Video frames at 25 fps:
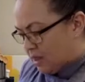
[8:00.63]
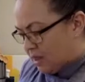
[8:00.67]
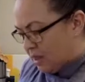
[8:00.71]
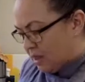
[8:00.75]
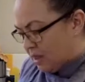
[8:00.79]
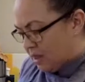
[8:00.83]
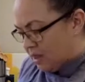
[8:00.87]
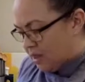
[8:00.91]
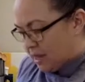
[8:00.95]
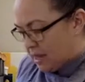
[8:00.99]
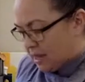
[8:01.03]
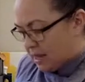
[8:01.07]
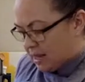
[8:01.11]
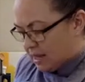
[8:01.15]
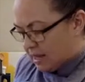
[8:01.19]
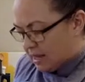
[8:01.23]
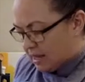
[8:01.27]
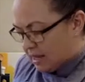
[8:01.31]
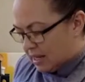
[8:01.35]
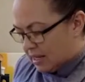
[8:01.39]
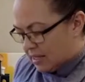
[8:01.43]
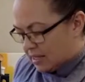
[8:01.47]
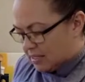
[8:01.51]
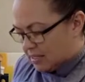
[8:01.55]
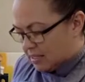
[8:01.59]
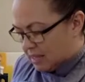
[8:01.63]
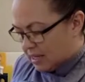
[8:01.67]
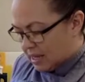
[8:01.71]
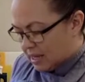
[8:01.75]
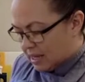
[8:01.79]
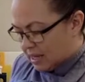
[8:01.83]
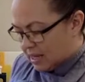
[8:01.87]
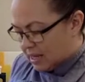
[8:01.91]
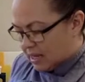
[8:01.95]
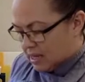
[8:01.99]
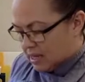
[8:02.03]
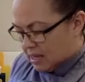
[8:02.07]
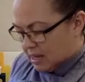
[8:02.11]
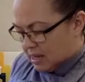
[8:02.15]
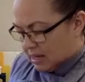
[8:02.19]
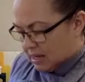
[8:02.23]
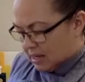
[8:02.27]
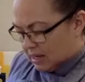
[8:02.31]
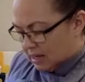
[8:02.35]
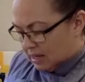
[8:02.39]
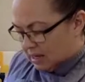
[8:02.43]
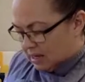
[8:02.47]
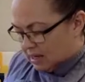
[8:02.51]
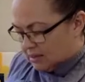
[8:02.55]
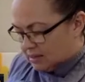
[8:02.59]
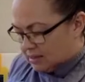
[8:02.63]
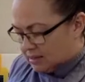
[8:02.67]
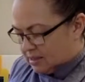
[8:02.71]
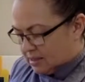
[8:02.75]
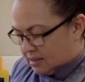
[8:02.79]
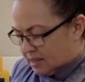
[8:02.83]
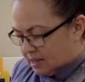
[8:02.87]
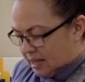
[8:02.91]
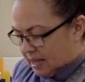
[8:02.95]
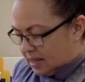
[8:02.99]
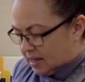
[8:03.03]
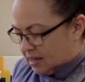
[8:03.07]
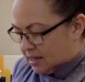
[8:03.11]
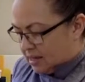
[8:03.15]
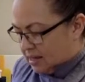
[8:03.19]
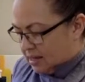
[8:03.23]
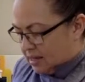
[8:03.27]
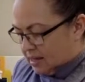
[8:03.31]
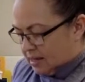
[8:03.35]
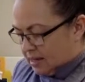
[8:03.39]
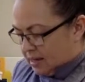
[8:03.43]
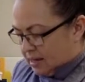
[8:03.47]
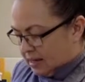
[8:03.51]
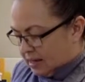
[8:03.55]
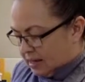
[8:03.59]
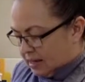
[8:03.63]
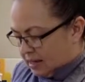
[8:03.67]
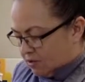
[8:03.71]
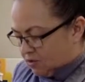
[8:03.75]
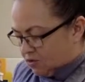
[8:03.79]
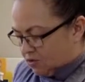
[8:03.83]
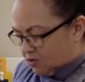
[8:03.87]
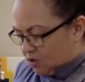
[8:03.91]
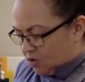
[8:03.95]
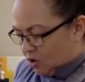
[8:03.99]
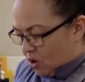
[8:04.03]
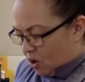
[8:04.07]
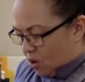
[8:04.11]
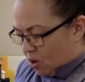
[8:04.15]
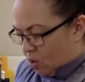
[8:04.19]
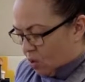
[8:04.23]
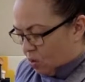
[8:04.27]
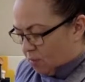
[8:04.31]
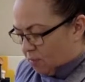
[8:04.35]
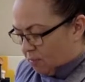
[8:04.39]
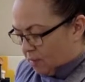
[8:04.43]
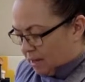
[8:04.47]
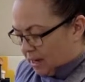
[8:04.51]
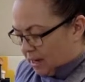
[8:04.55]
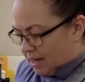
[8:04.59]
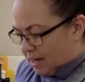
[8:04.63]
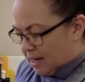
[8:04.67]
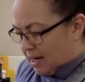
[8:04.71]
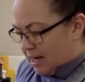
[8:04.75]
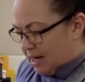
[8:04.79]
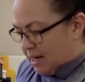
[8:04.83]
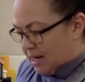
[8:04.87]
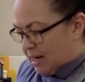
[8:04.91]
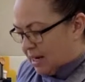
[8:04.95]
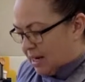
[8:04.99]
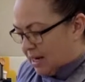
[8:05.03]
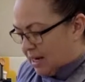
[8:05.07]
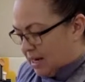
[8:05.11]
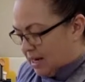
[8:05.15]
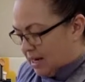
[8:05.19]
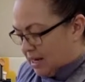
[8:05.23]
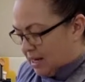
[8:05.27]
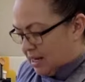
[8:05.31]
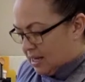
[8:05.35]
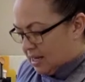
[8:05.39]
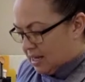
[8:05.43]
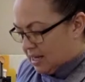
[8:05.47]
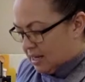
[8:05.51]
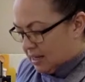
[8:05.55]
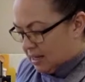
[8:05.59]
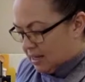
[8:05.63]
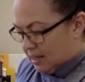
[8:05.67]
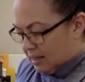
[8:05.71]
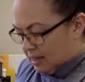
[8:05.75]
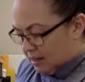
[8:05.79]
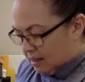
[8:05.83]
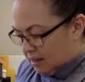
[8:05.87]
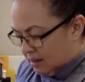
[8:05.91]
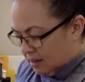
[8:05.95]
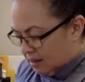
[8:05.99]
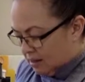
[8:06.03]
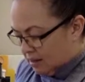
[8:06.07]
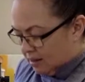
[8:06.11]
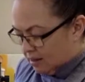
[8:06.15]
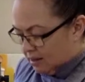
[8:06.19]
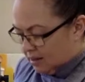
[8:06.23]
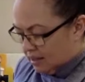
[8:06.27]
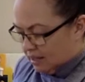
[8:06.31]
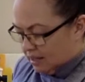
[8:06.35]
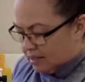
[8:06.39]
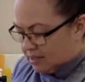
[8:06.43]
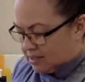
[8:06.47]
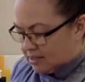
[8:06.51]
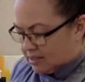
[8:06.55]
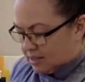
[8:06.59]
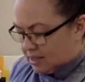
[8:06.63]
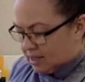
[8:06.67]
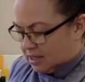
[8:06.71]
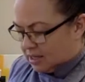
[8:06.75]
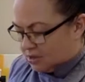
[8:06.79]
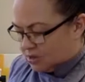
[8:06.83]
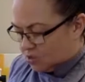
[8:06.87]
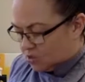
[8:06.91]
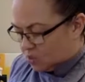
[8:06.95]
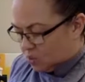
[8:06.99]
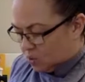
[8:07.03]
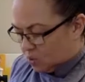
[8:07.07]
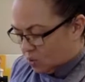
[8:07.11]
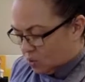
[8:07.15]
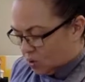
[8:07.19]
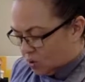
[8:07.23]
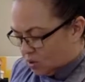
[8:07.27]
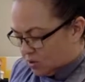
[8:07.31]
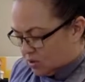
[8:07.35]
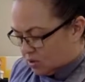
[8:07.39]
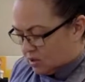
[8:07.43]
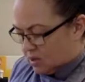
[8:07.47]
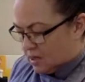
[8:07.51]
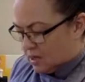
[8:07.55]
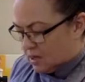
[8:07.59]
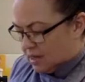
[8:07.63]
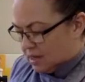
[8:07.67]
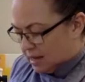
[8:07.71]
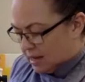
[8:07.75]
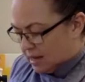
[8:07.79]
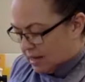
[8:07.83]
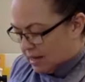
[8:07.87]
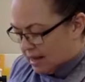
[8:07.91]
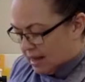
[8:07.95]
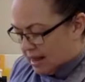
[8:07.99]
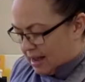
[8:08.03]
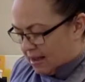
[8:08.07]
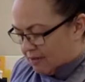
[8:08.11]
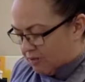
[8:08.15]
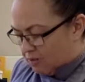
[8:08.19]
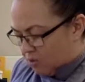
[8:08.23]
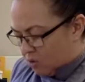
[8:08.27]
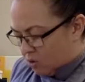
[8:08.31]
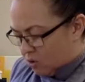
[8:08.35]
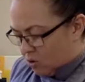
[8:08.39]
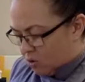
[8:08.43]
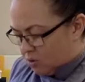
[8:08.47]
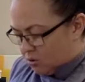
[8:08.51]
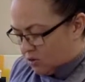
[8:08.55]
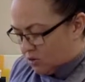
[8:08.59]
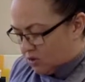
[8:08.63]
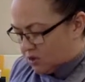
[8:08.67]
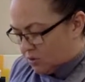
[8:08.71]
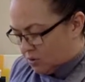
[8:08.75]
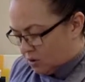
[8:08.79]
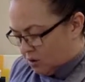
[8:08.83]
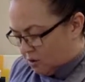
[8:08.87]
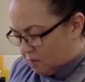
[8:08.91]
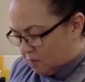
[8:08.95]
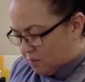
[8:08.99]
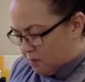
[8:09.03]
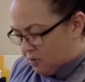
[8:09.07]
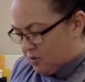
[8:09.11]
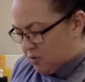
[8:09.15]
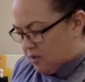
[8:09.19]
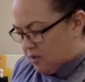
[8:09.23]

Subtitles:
thing that I can say is that so many things in stores have corn syrup,